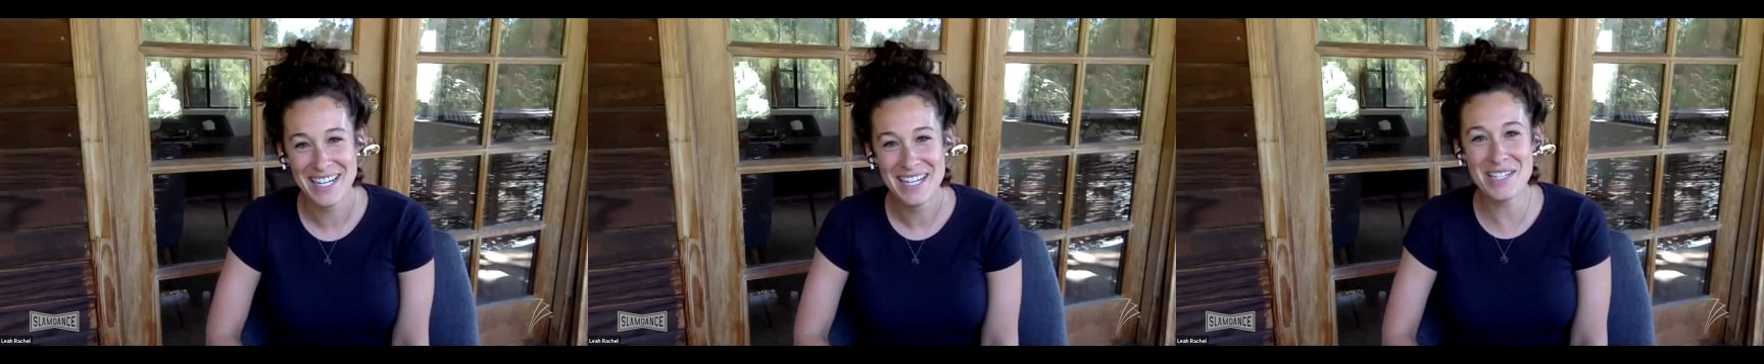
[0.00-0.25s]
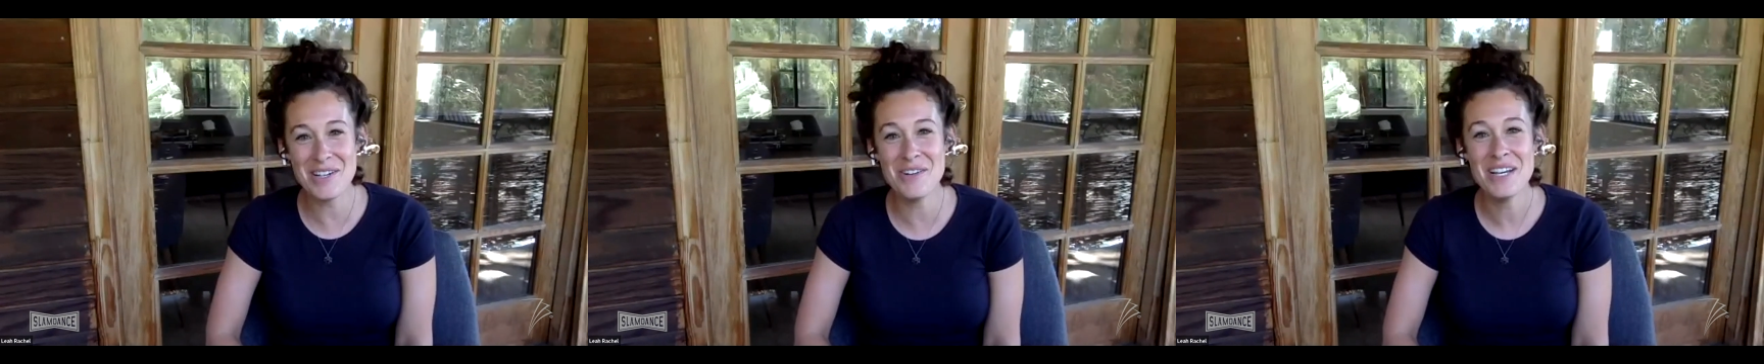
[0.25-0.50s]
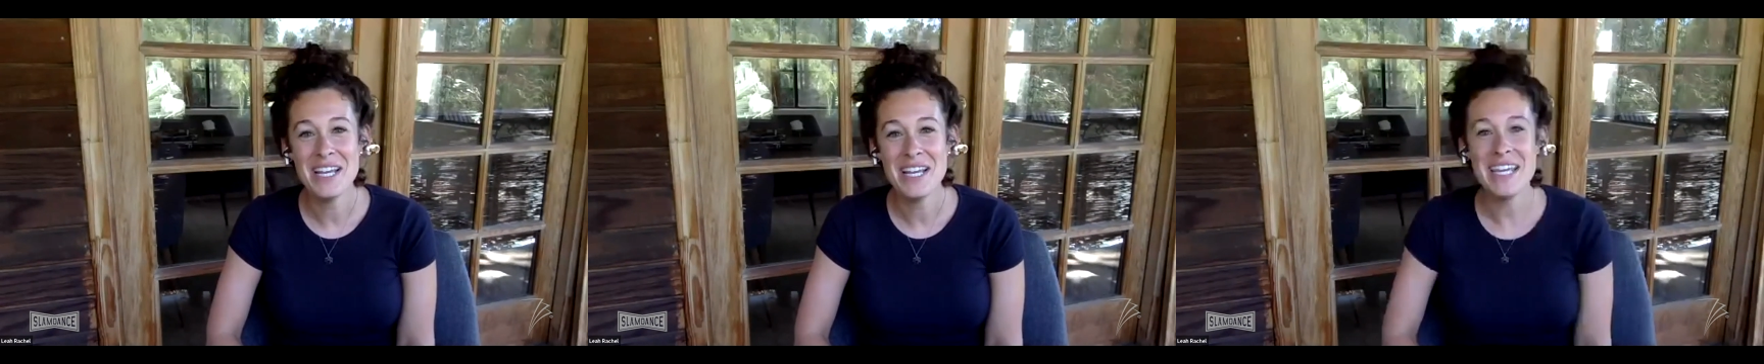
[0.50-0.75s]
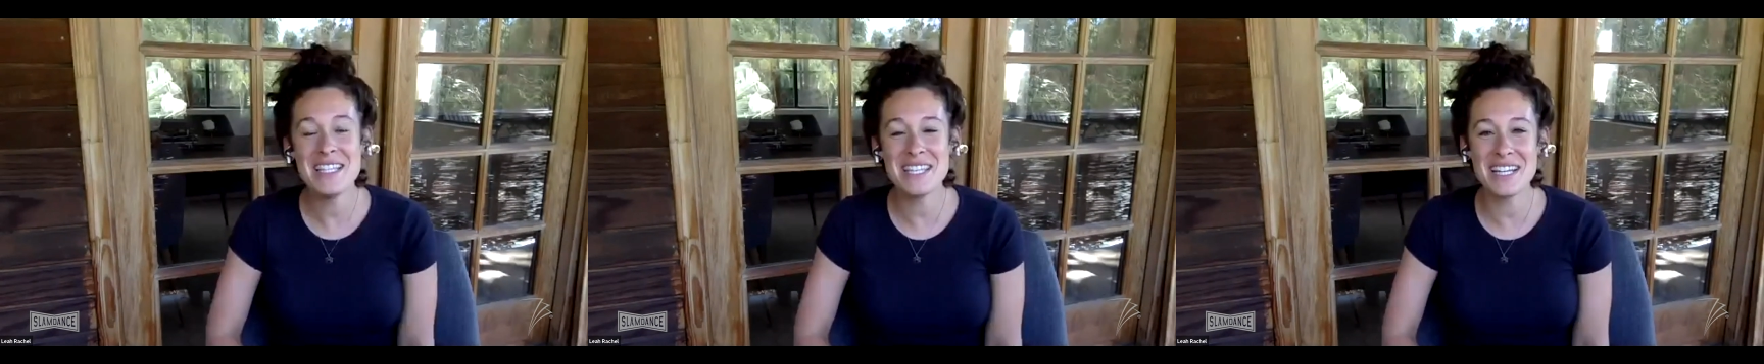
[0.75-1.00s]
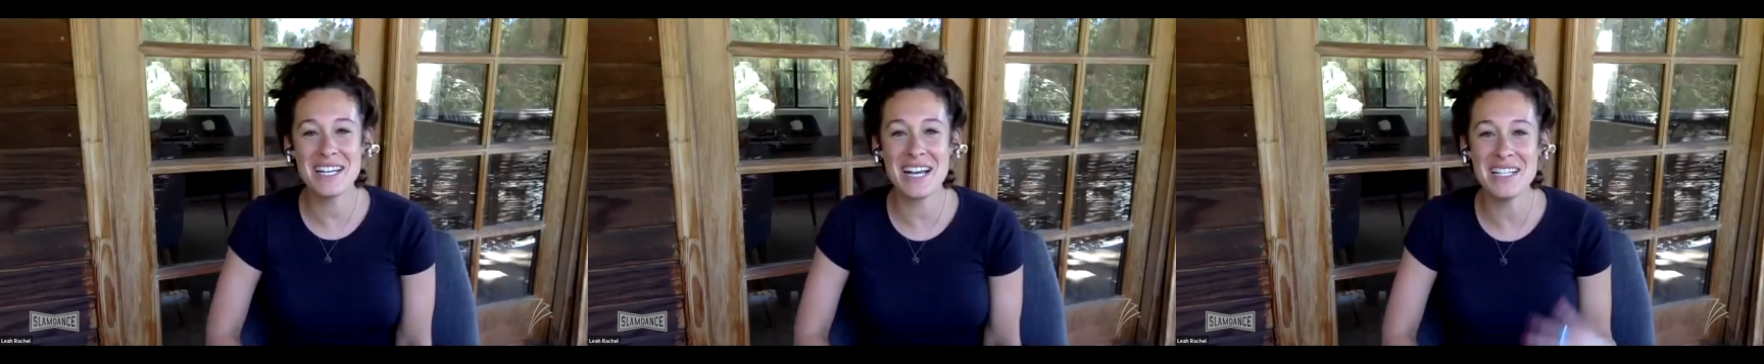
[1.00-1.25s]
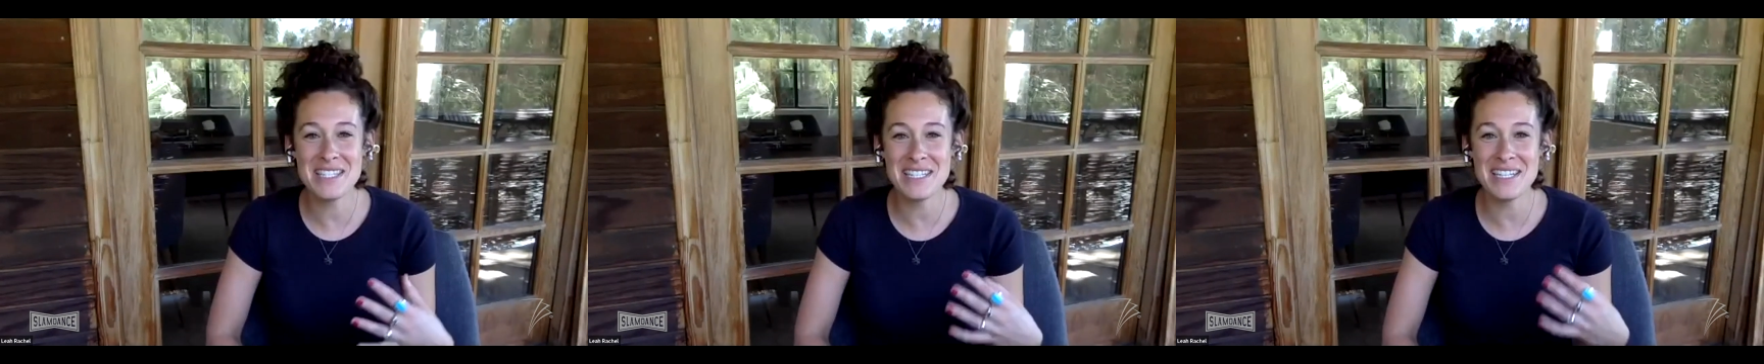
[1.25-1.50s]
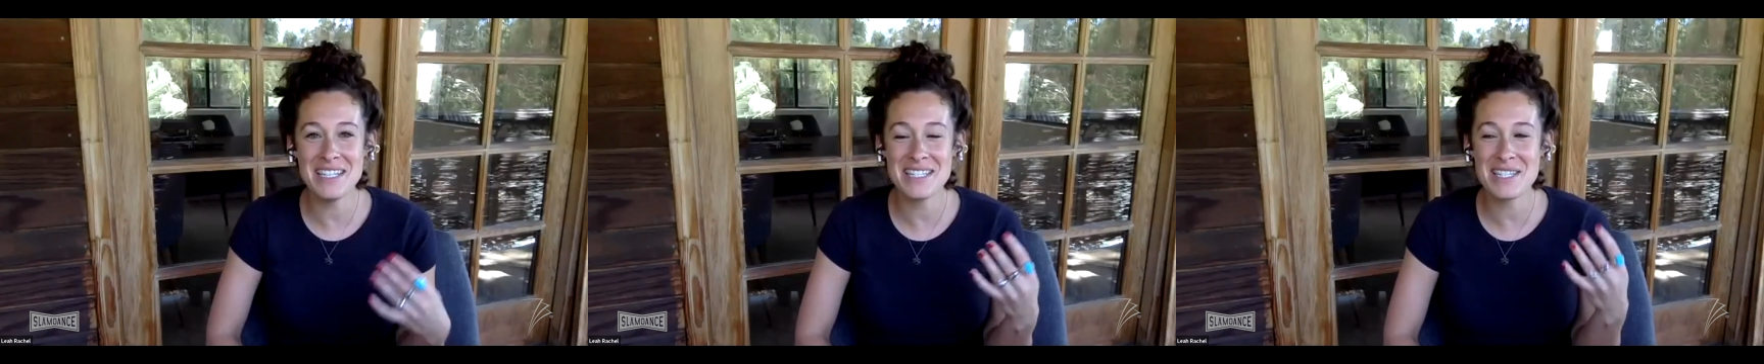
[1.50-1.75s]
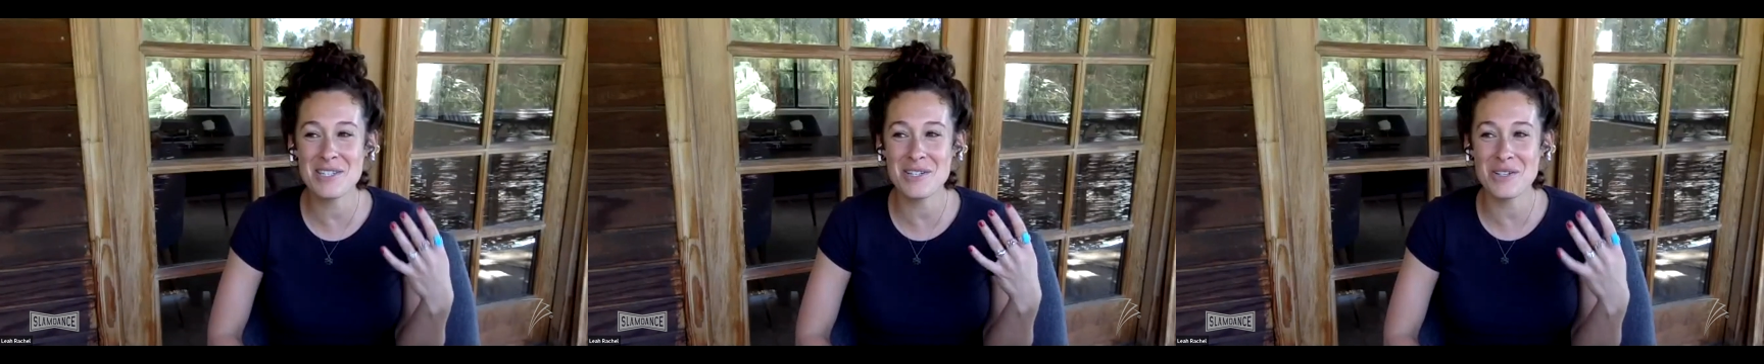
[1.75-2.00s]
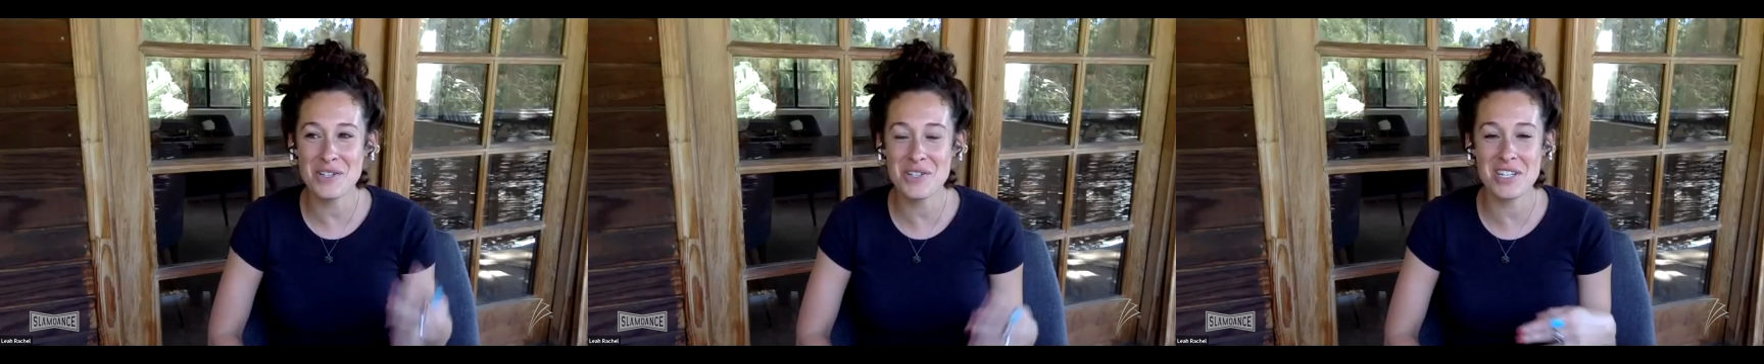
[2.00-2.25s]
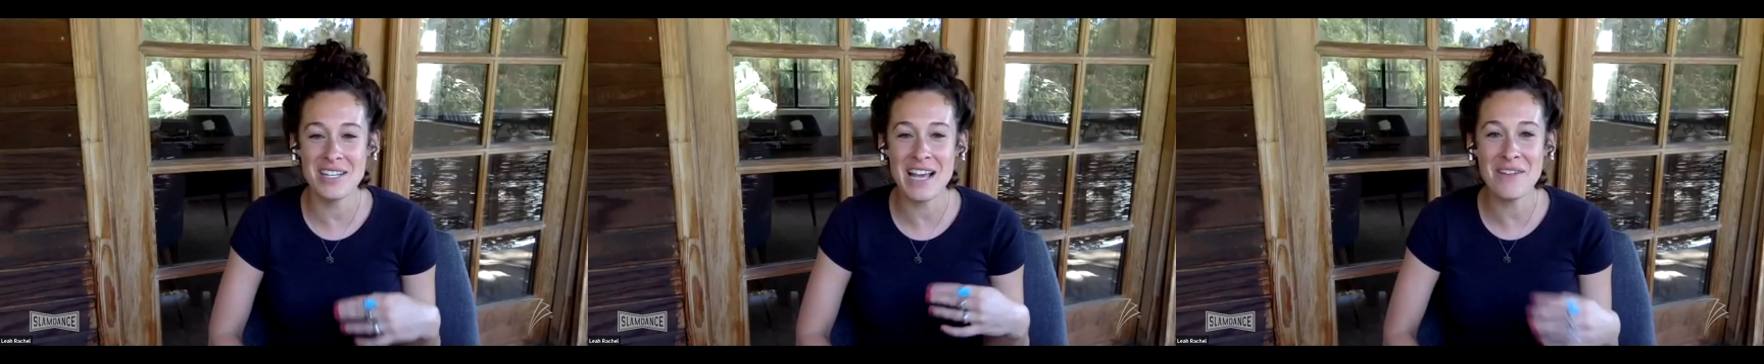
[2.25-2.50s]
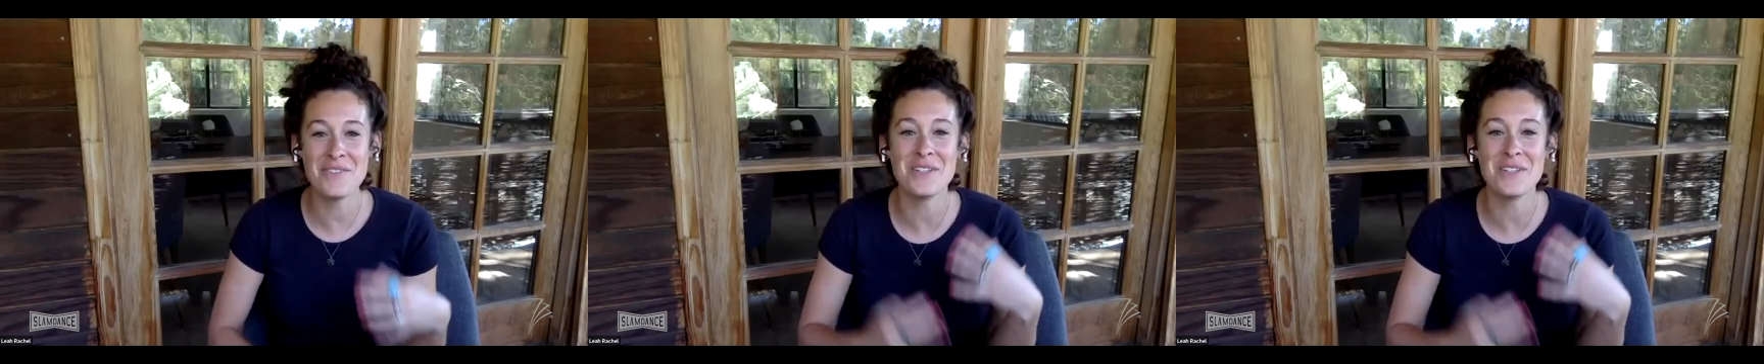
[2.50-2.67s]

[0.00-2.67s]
So it's a constant search to not